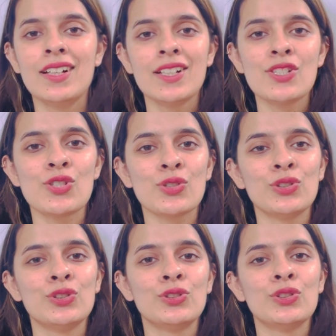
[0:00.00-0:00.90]

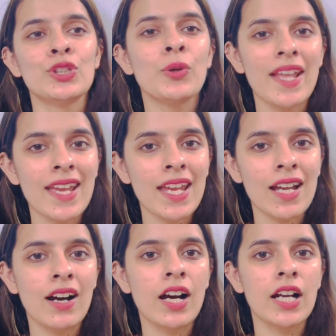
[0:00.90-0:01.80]
So, today
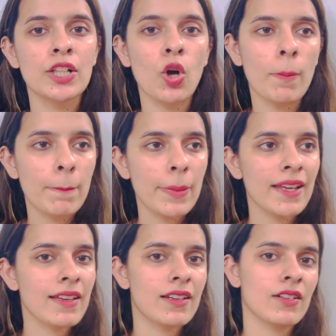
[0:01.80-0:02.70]
our
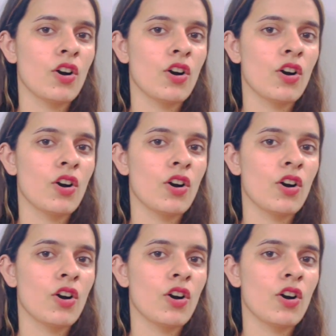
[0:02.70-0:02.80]
topic